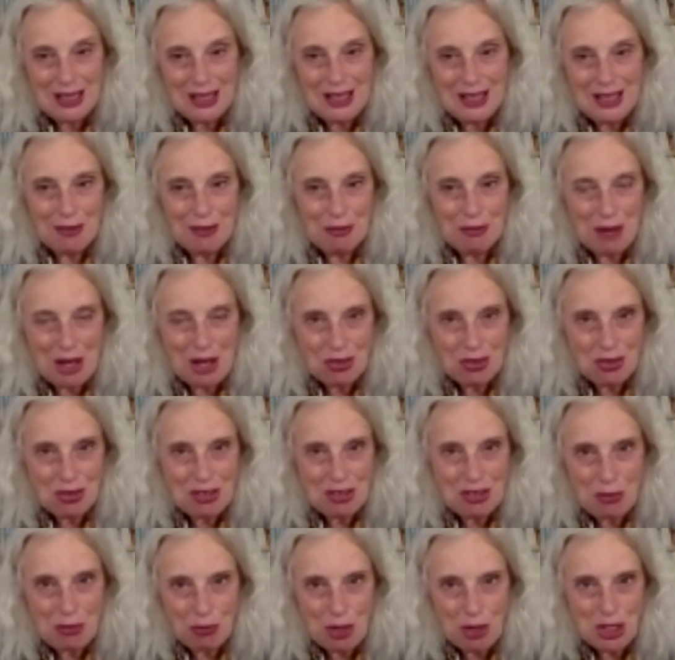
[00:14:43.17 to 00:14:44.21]
Rather than
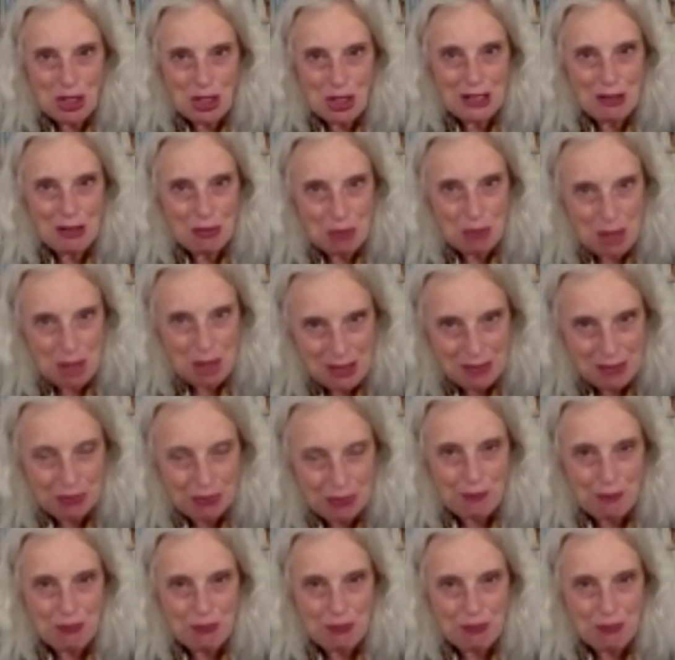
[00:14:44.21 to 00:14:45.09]
running away from